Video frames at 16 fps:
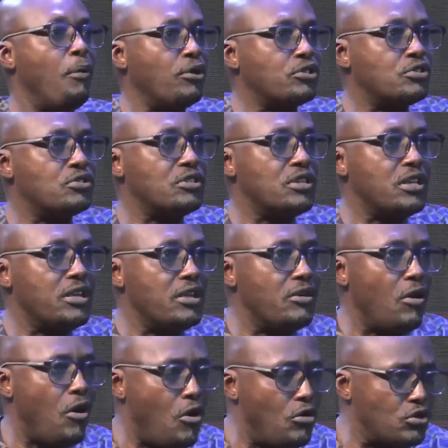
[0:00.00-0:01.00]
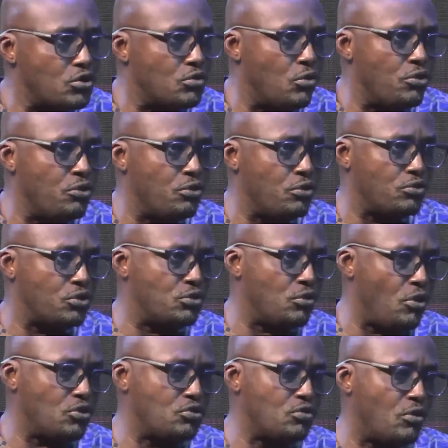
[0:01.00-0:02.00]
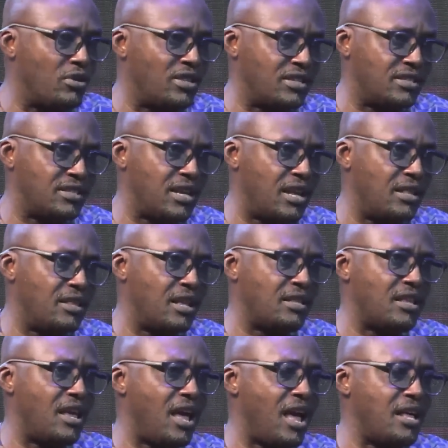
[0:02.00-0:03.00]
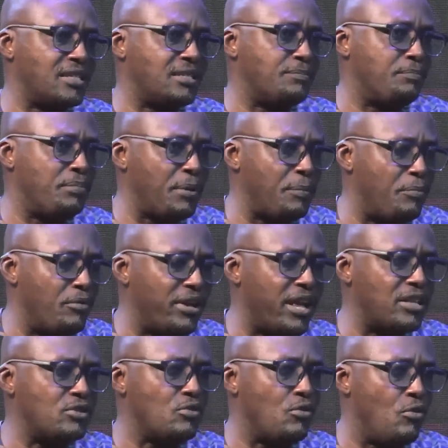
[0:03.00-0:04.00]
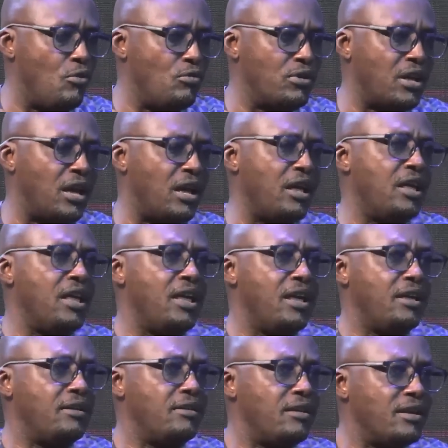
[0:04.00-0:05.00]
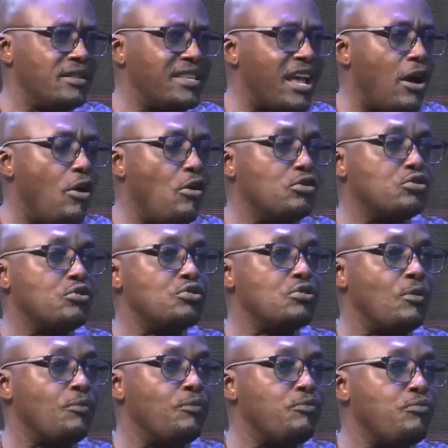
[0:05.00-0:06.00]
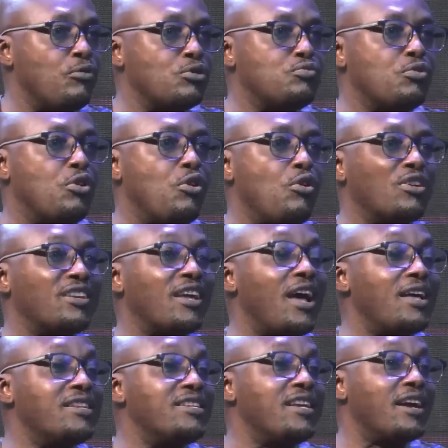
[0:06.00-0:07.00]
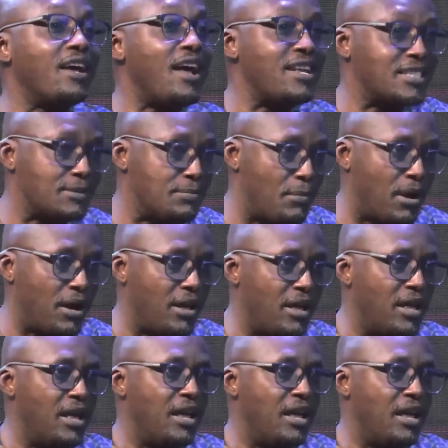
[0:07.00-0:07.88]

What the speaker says: But also, you should also understand that as people get older, there are also some what we call cardiac asthma.